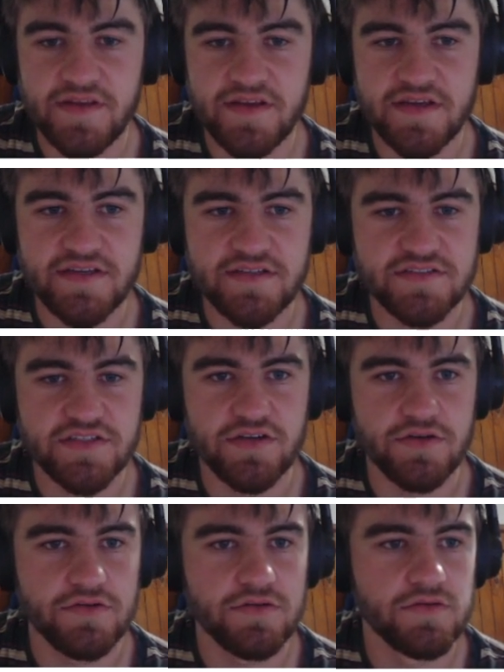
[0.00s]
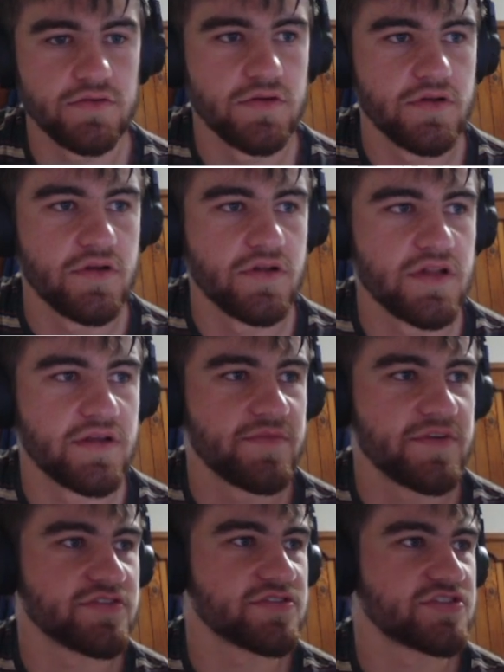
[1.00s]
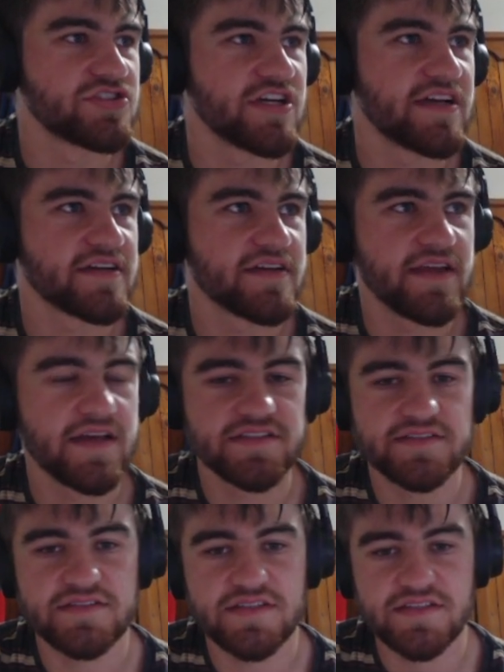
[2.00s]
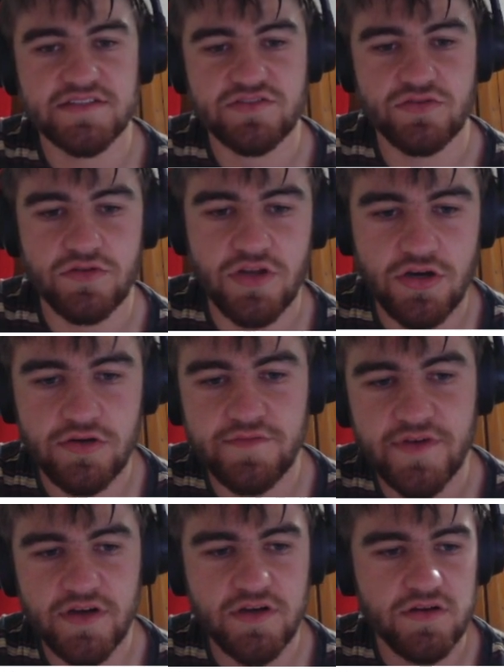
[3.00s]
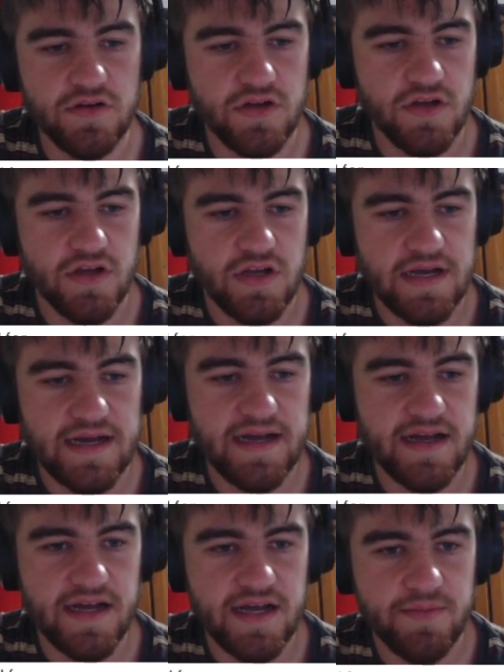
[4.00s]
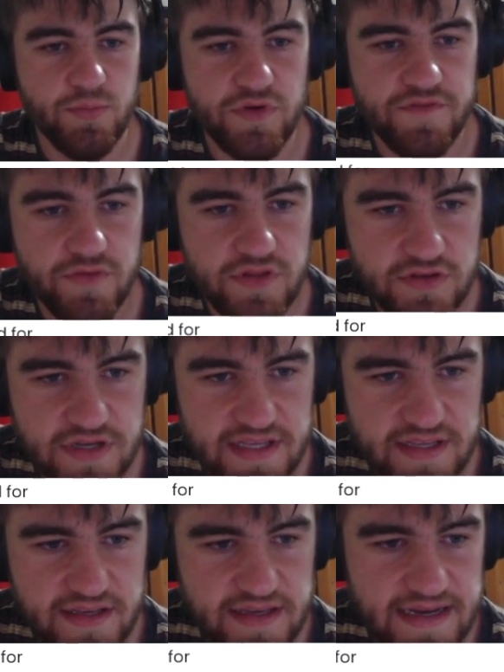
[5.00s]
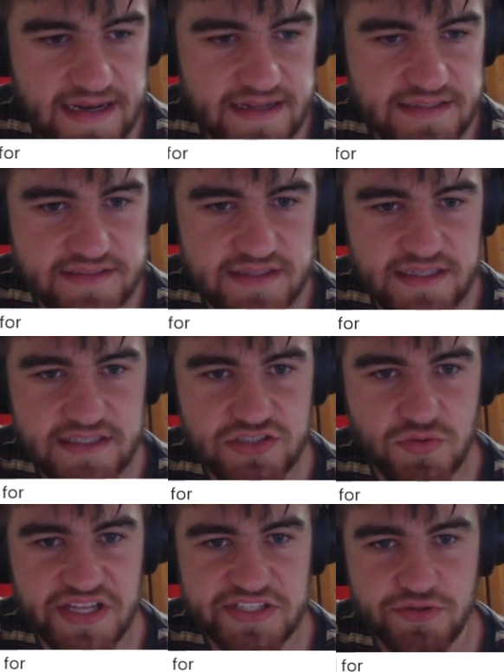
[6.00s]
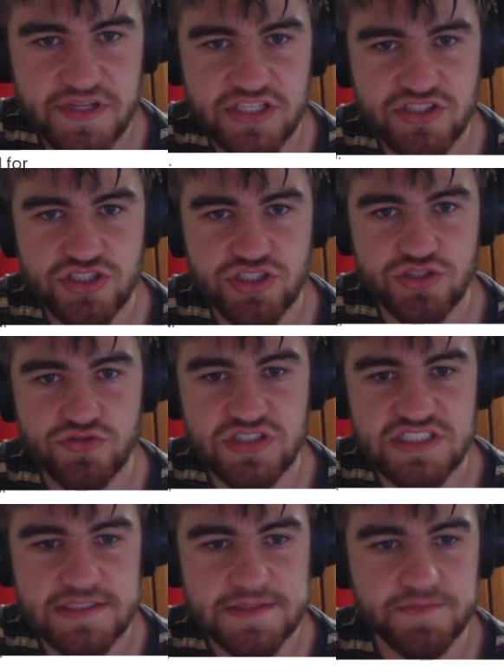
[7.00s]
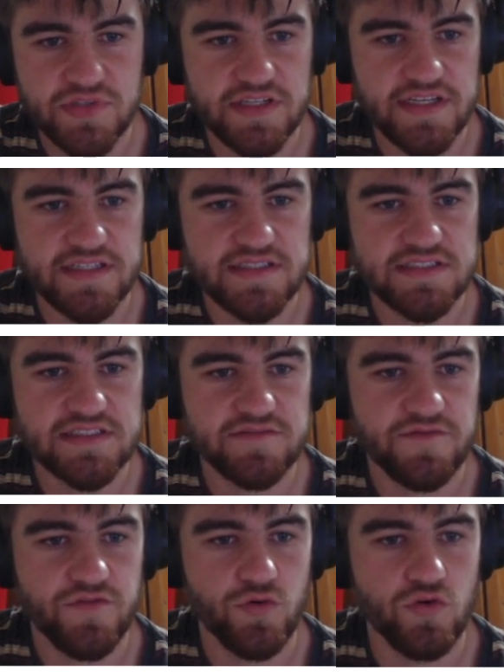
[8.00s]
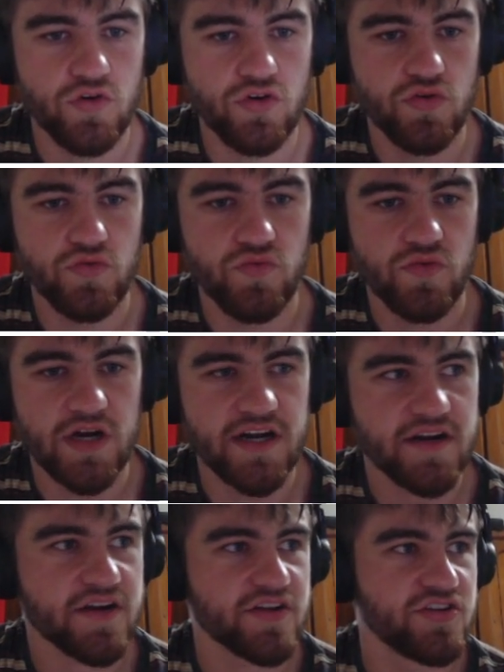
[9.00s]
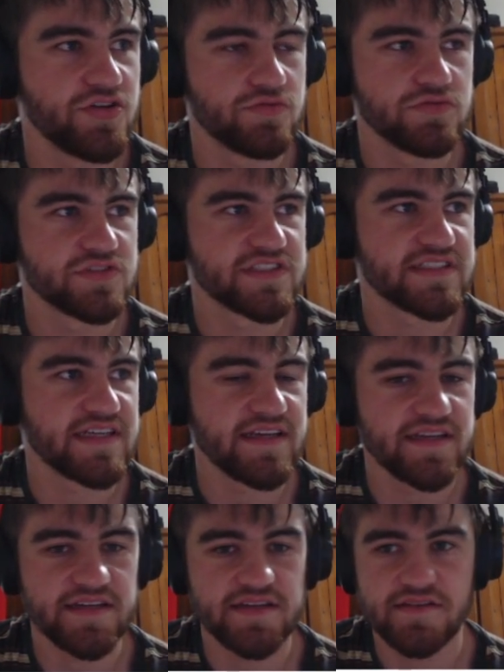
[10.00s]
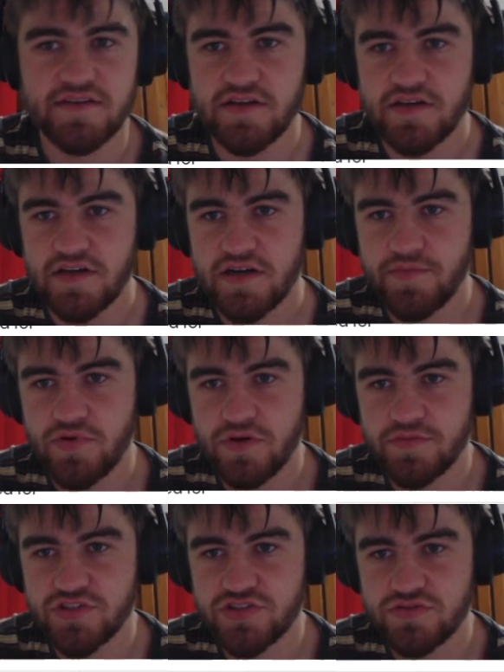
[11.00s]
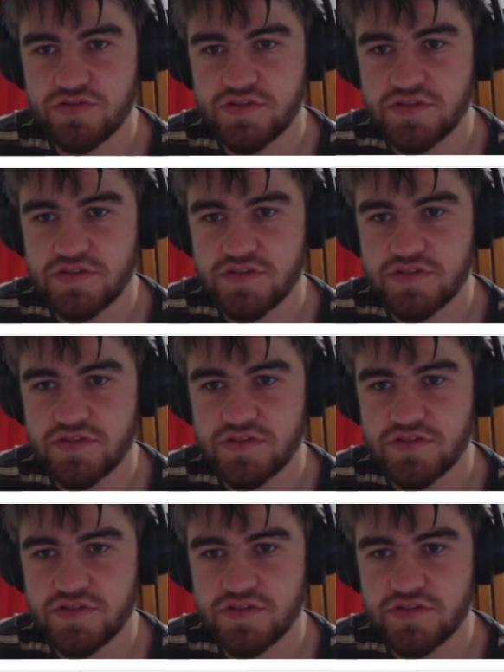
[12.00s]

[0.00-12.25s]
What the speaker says: here, so just check. Yes, it's gone over. If we look here at the 2022 splits for ruck, you will see, probably should